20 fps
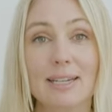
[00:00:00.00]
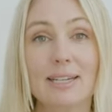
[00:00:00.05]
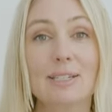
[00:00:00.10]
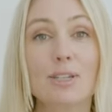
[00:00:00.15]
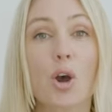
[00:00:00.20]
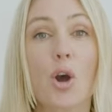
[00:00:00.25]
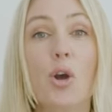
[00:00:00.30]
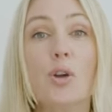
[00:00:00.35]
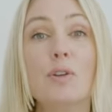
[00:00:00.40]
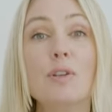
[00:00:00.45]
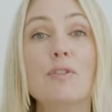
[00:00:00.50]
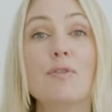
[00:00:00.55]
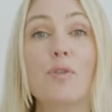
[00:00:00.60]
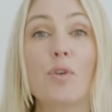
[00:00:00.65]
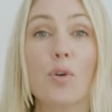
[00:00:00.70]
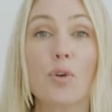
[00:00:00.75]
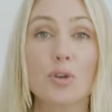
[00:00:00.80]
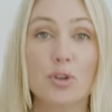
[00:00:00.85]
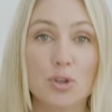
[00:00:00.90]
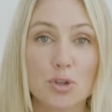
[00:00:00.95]
it's only
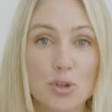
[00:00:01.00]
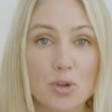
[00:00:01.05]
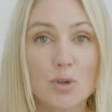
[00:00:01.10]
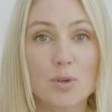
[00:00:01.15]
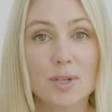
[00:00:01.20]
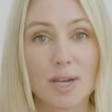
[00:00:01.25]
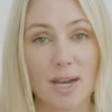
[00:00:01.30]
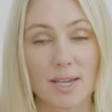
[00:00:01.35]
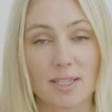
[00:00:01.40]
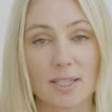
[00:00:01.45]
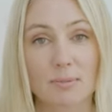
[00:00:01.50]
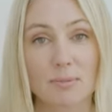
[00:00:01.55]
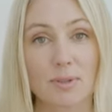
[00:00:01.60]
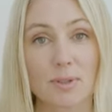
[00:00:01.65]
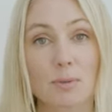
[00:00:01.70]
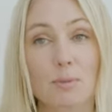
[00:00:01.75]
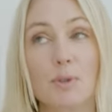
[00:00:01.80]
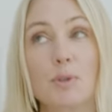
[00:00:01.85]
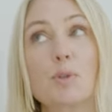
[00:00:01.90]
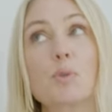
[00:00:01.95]
for new
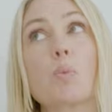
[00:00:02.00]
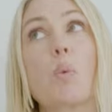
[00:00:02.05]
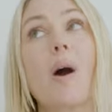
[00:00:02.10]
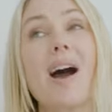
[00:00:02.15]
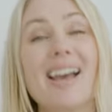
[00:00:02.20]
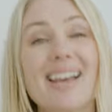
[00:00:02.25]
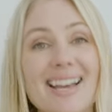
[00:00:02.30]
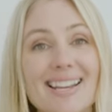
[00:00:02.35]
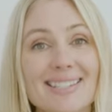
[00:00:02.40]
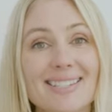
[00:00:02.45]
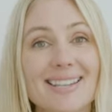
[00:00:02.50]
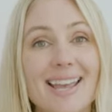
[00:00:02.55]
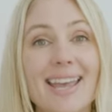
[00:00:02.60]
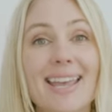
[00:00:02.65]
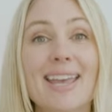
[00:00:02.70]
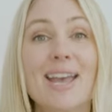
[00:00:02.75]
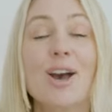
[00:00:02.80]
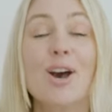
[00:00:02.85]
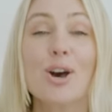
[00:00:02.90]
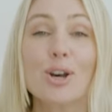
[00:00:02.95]
customers, which is why I
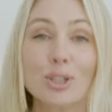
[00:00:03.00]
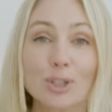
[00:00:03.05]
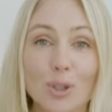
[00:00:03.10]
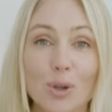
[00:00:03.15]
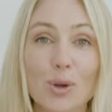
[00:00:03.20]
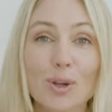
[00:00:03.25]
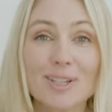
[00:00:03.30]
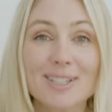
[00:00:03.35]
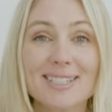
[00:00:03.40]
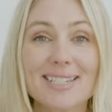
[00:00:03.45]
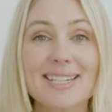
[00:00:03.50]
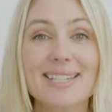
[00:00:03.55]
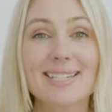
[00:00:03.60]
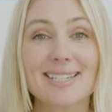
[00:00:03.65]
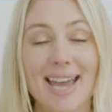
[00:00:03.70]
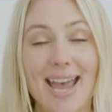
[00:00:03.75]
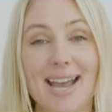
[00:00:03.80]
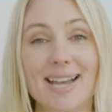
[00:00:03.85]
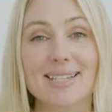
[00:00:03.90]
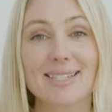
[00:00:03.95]
say loyalty
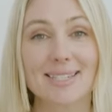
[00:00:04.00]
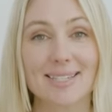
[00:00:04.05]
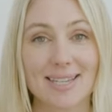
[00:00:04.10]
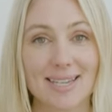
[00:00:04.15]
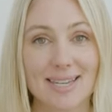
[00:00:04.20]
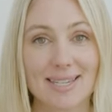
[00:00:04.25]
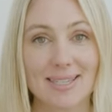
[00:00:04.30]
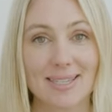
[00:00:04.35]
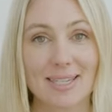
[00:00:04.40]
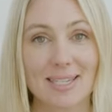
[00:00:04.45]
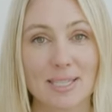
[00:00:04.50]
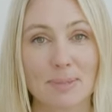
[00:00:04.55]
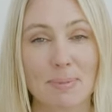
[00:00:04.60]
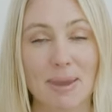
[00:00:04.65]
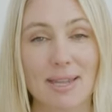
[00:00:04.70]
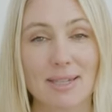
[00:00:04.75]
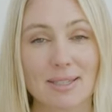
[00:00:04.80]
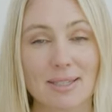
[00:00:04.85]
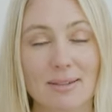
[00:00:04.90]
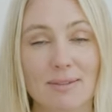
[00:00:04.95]
tax is
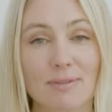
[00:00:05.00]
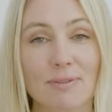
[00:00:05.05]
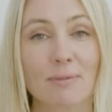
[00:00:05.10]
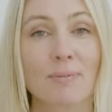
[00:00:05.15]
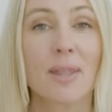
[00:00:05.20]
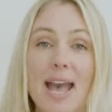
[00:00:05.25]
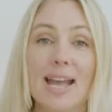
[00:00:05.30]
expensive.